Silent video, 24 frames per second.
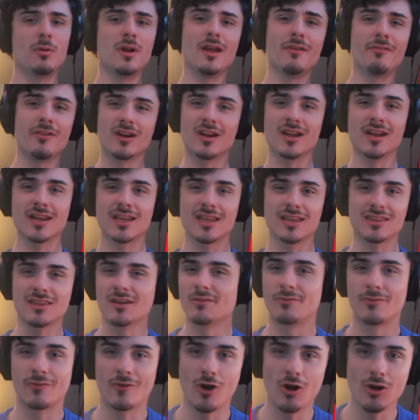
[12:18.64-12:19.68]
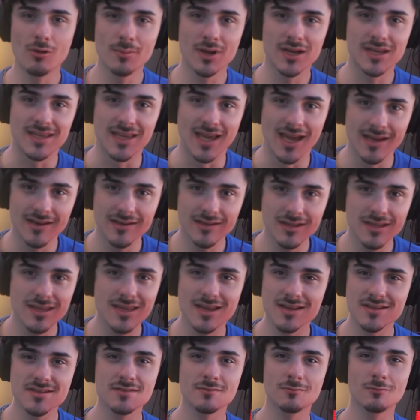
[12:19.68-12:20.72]
we ever going to get the farm again? He
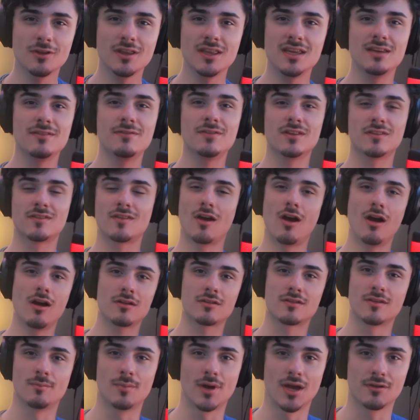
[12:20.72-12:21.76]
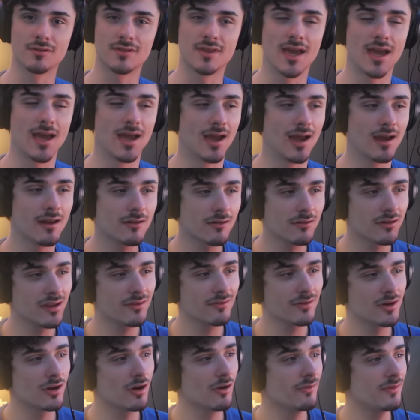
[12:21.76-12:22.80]
hasn't really even talked about that. I don't
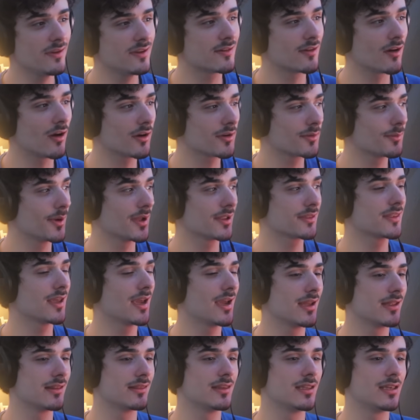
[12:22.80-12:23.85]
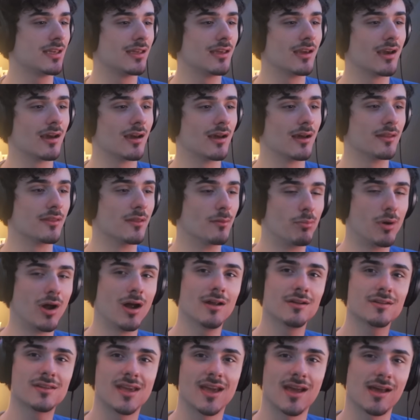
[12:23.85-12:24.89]
even know if he talked about that in the
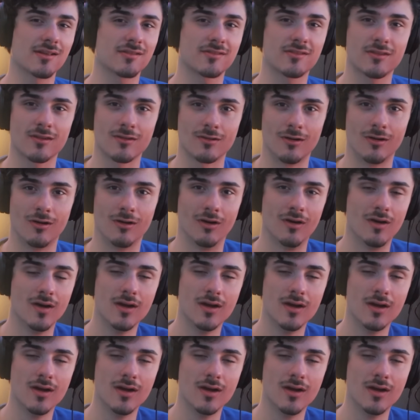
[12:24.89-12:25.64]
podcast at all.